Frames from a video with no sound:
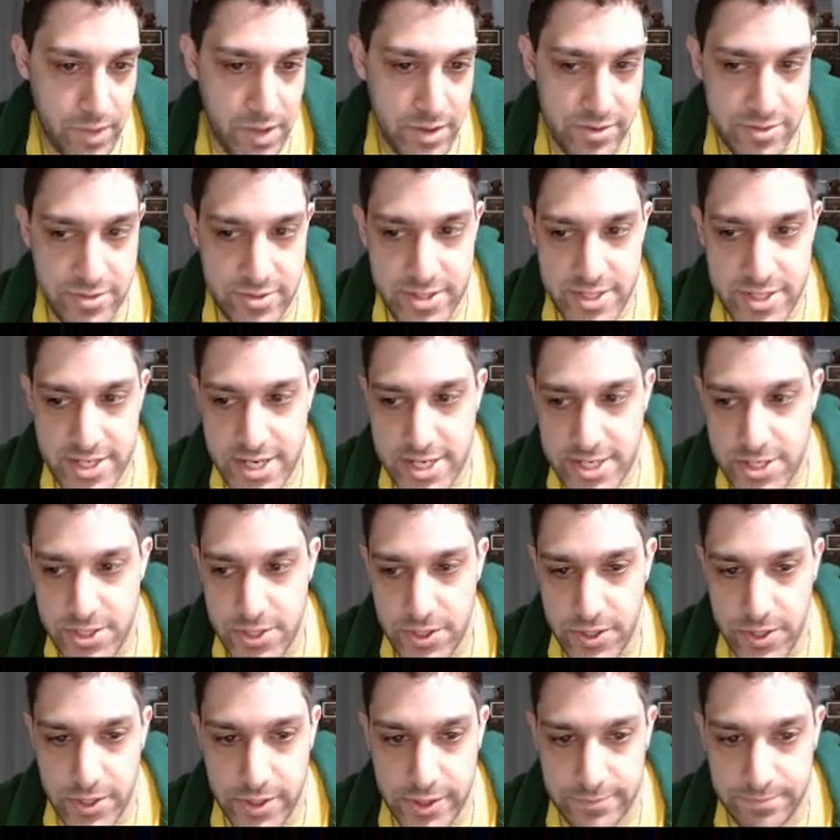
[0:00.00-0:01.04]

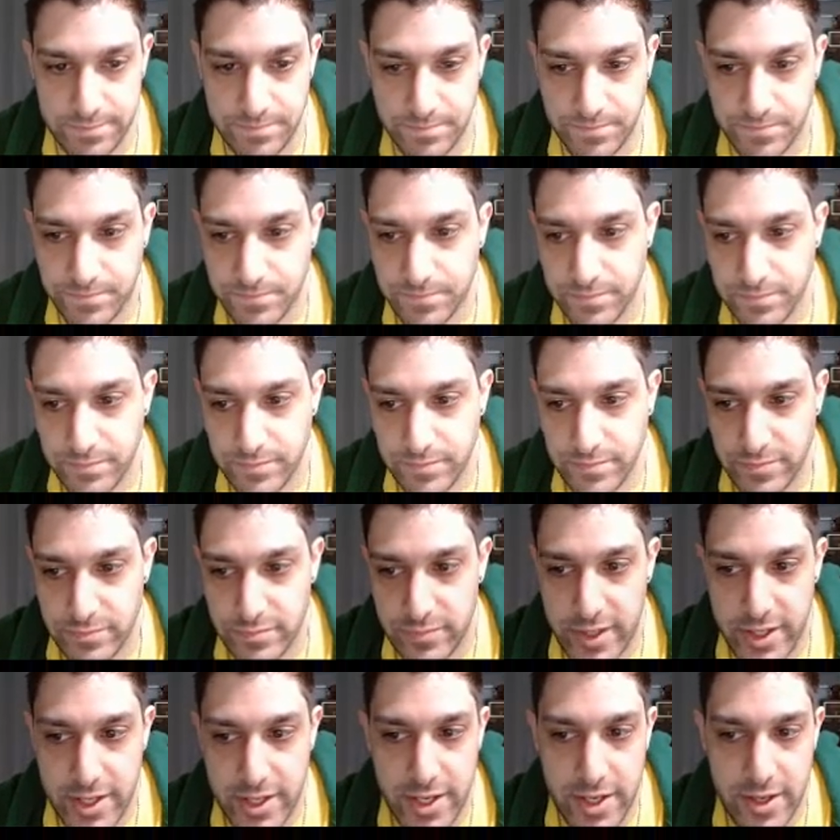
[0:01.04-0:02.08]
Center.
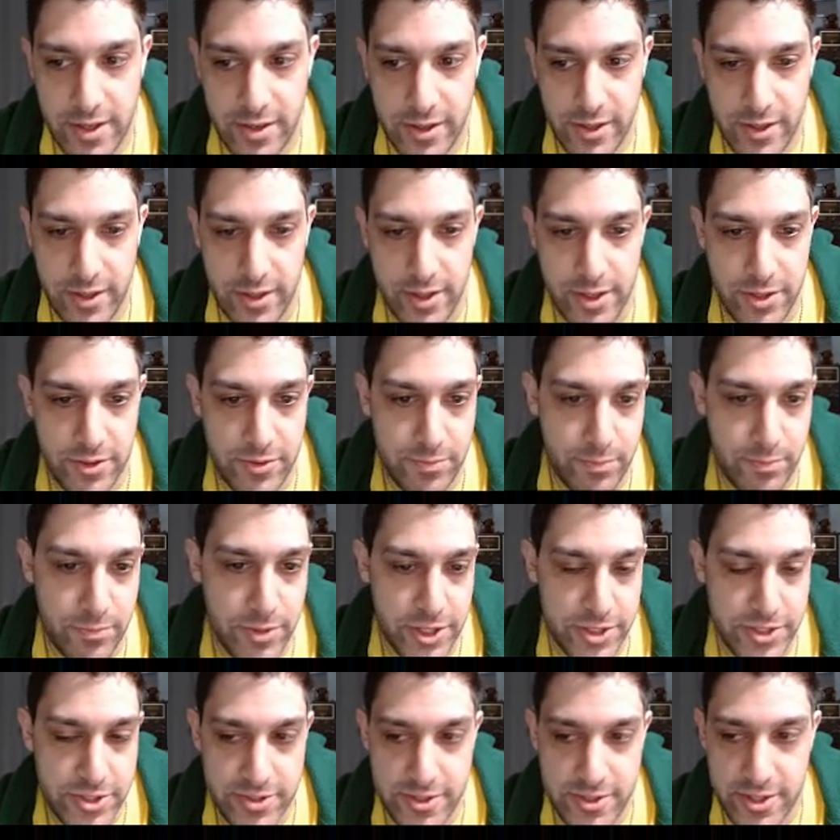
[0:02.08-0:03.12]
Yes,
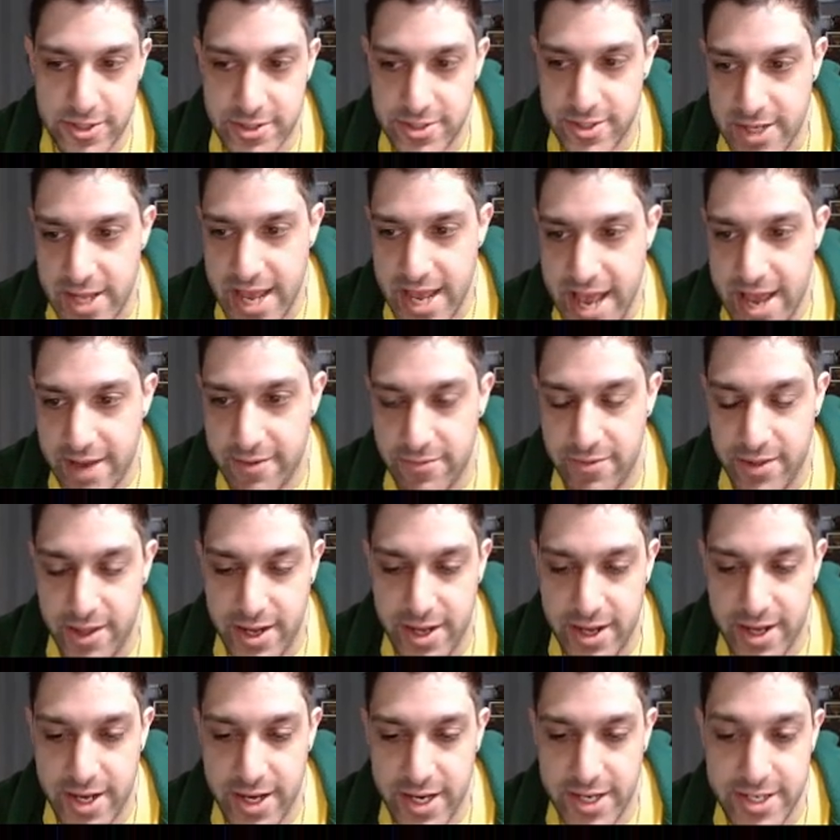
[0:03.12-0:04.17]
Precious doesn't have the
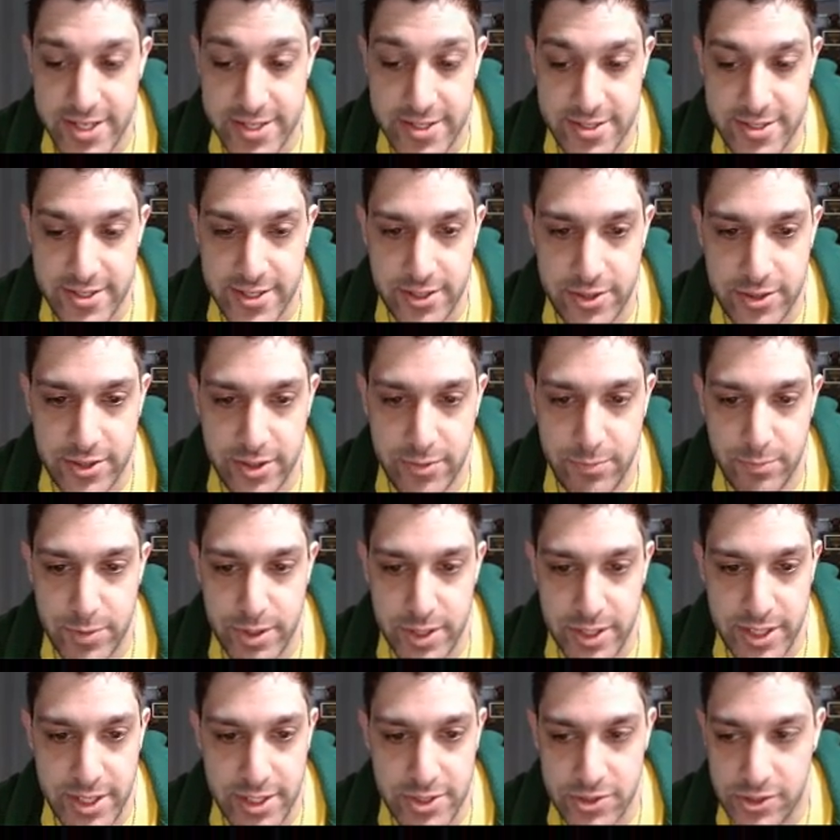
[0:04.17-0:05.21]
highest ceiling,
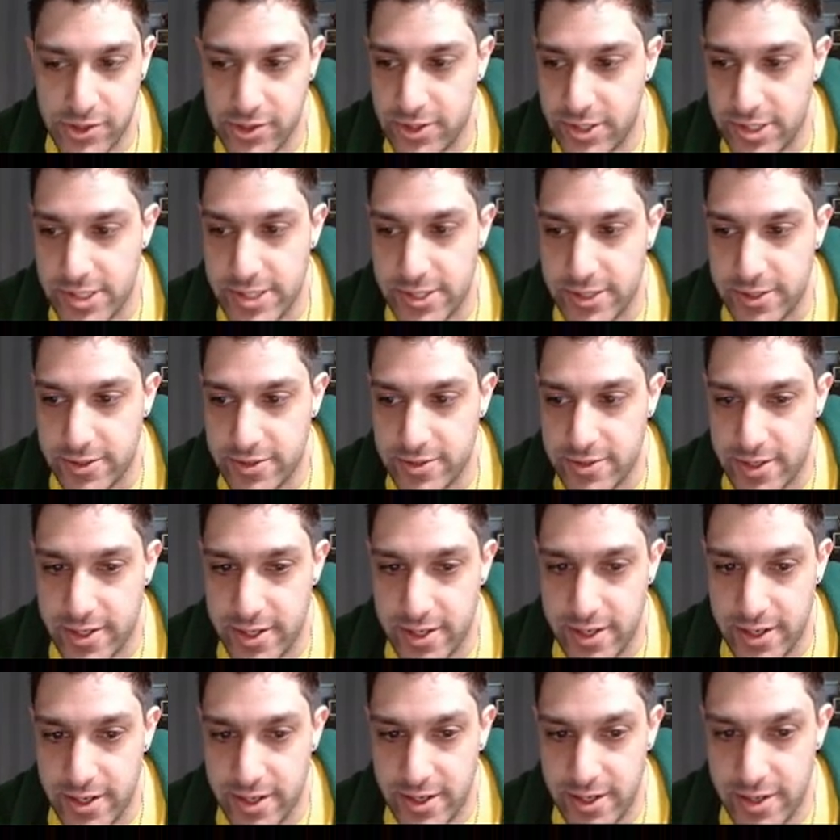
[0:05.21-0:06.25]
but he's a good deal
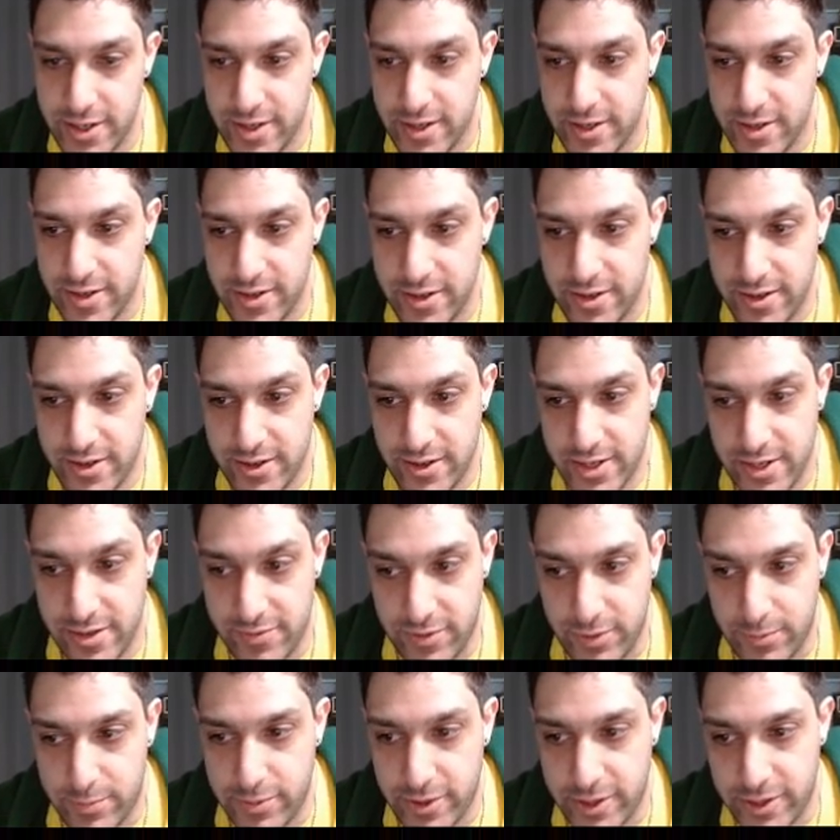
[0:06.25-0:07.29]
today
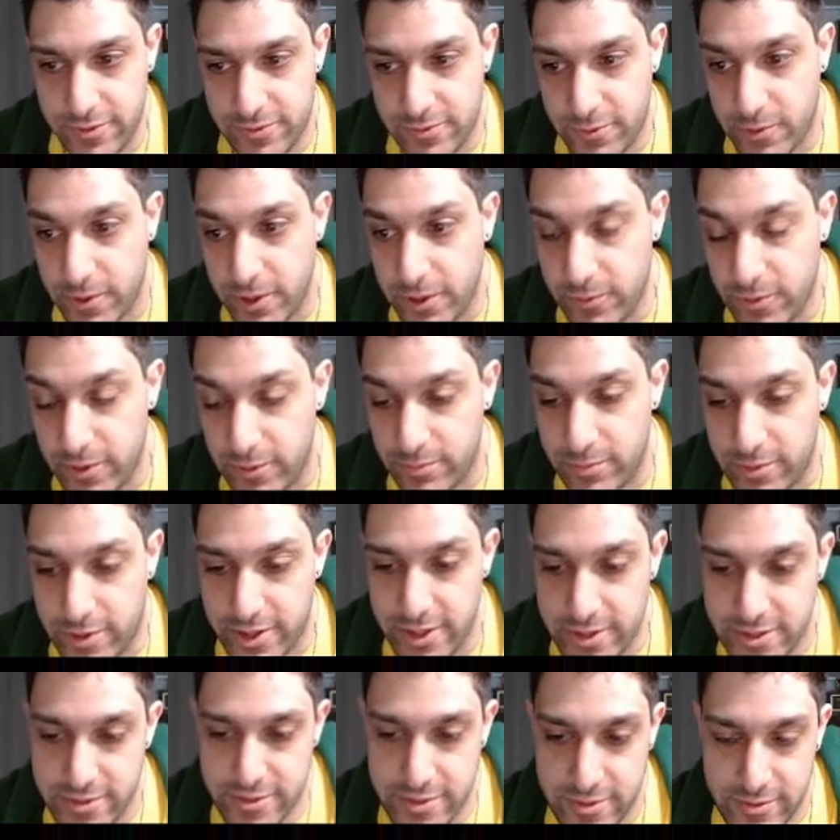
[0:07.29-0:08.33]
if he plays 41
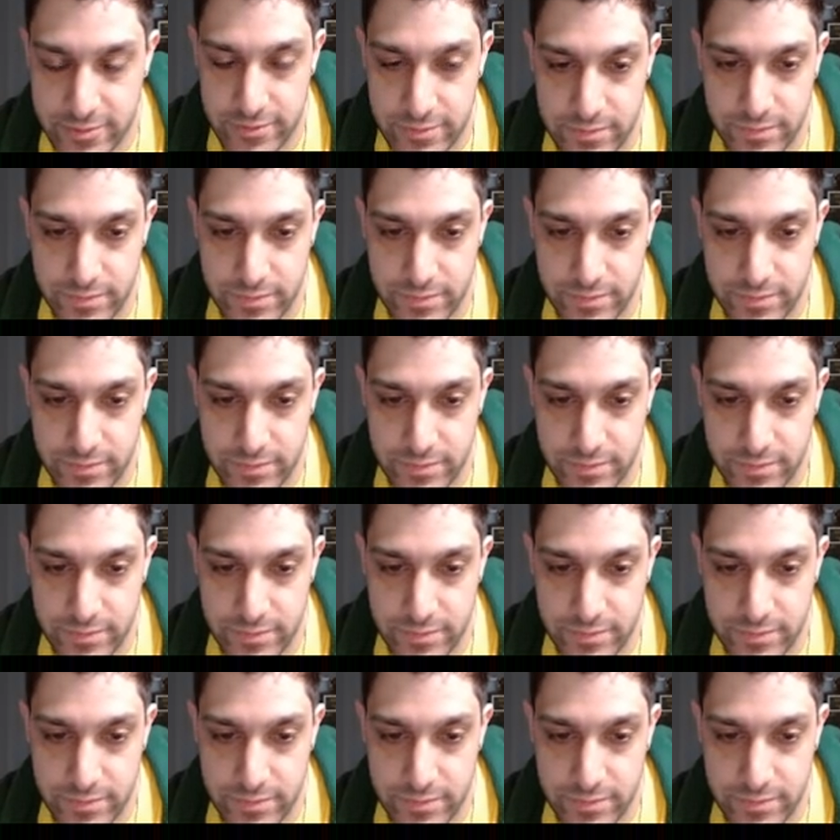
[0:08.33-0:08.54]
plus.